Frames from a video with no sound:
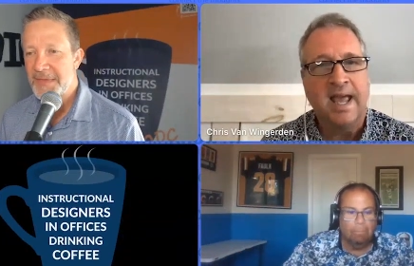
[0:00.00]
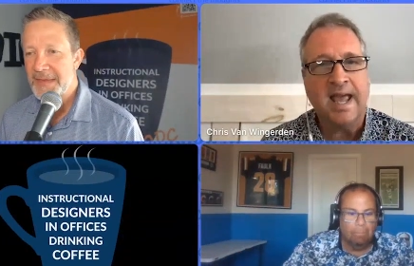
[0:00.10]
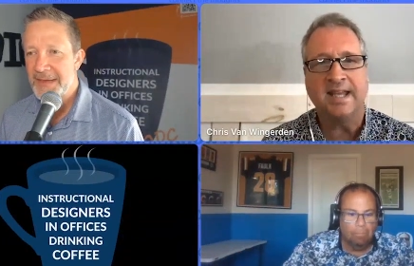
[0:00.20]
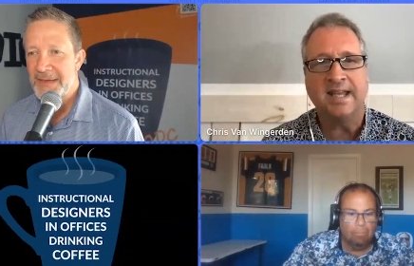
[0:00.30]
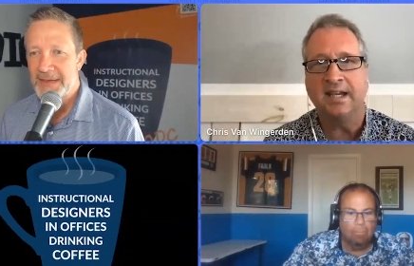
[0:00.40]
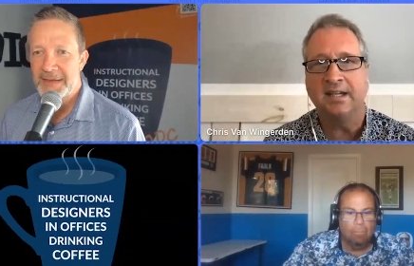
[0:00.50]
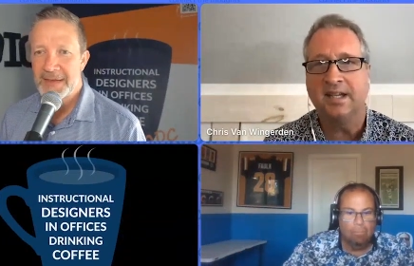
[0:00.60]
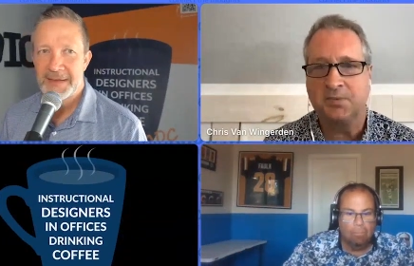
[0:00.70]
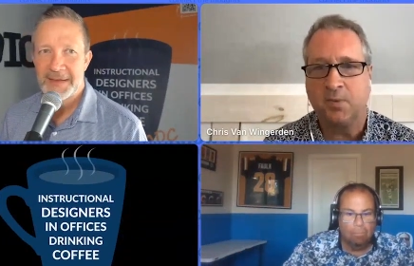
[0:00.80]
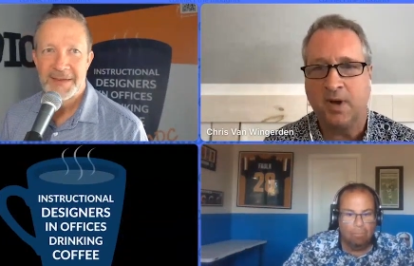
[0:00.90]
Speaker 1: Hey gang,
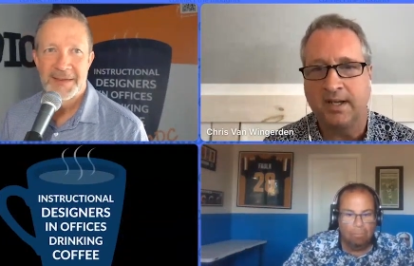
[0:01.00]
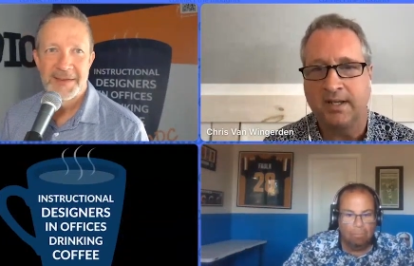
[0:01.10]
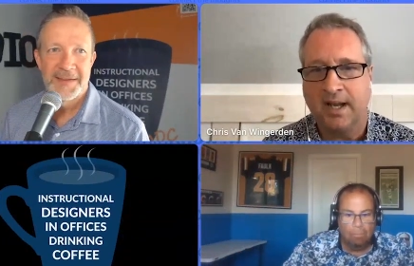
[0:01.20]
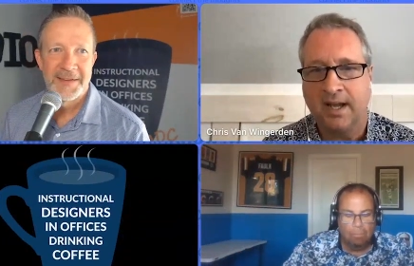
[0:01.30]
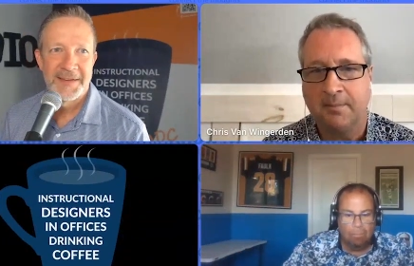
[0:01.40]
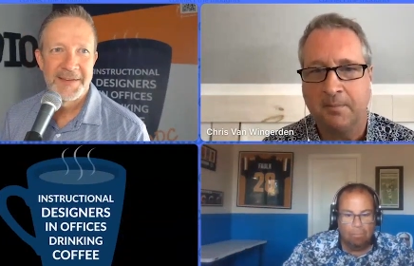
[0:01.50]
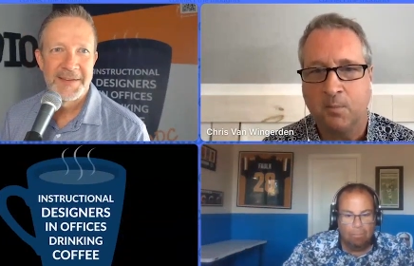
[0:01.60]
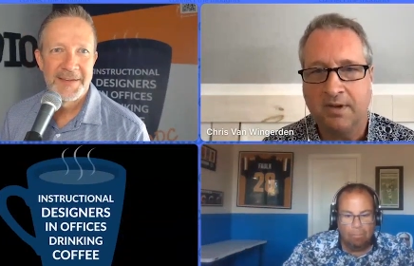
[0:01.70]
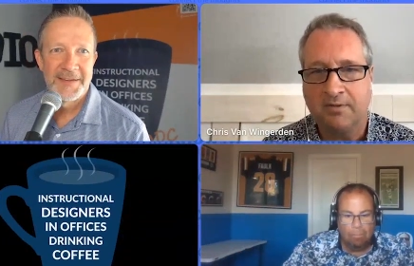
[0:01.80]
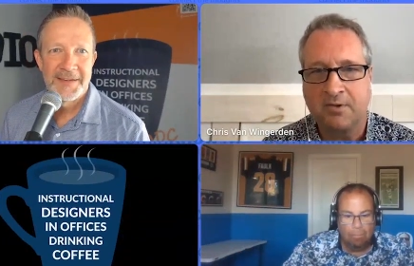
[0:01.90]
guess what? Um,
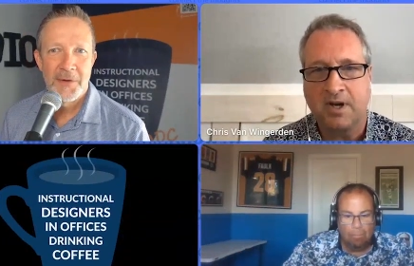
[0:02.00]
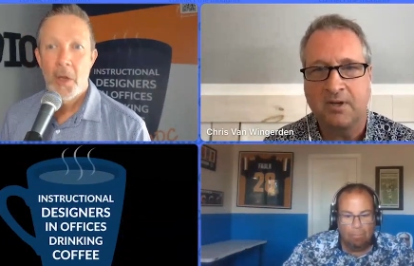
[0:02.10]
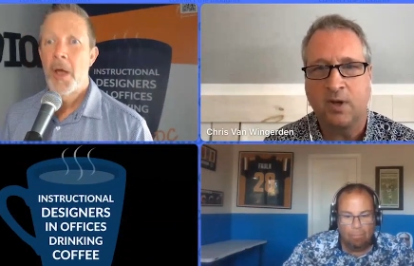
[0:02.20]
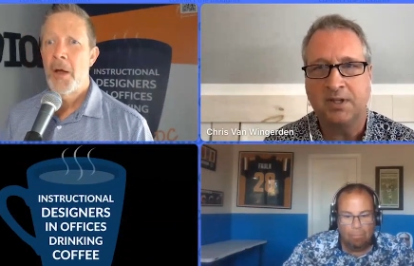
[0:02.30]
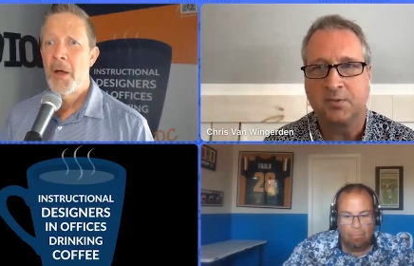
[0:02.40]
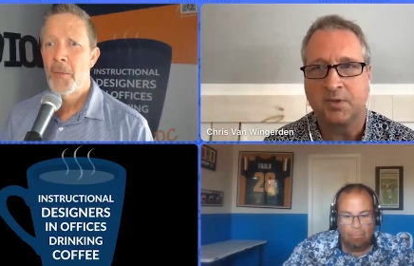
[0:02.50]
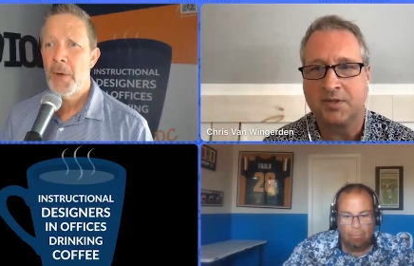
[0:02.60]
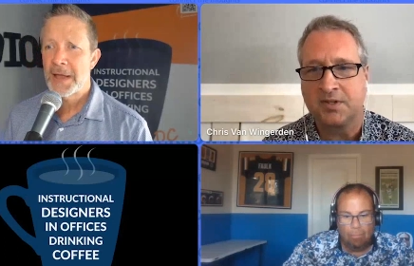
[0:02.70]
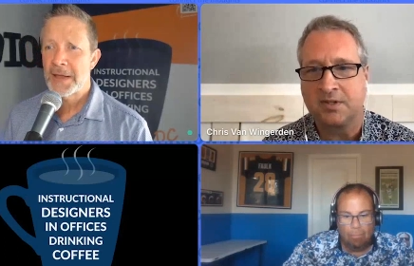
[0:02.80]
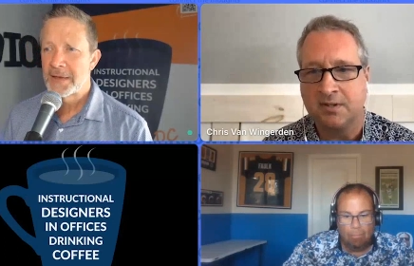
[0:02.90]
we have Craig Weiss with
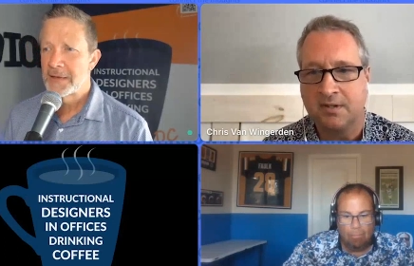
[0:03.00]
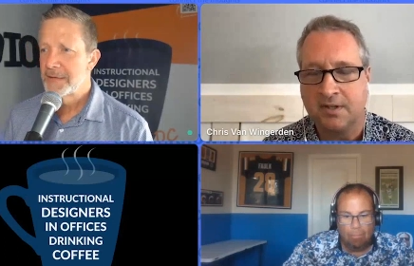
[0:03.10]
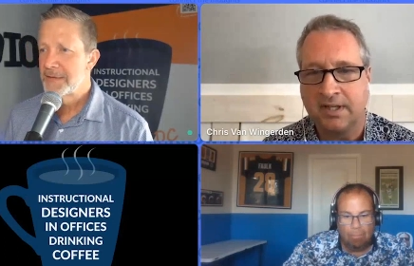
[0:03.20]
what? us here.